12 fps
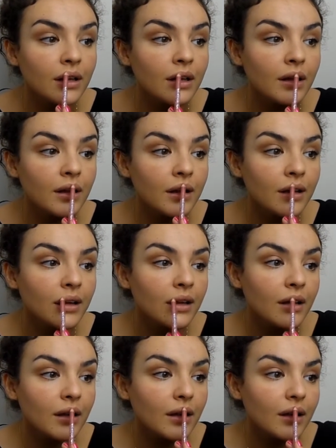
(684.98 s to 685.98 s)

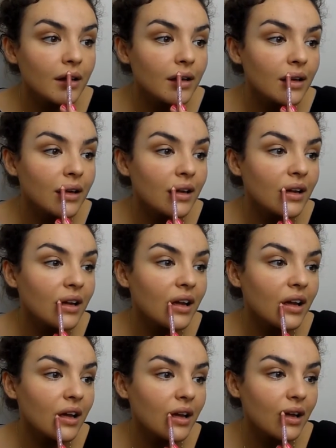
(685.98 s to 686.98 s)

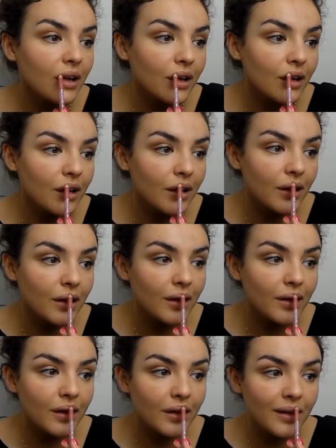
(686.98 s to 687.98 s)

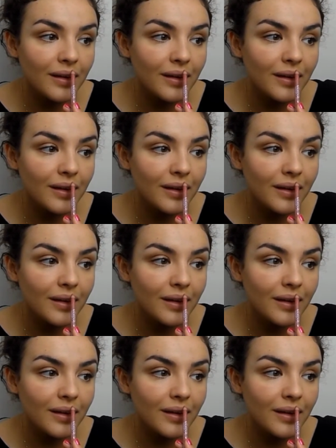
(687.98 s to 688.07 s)
Nobody speaks.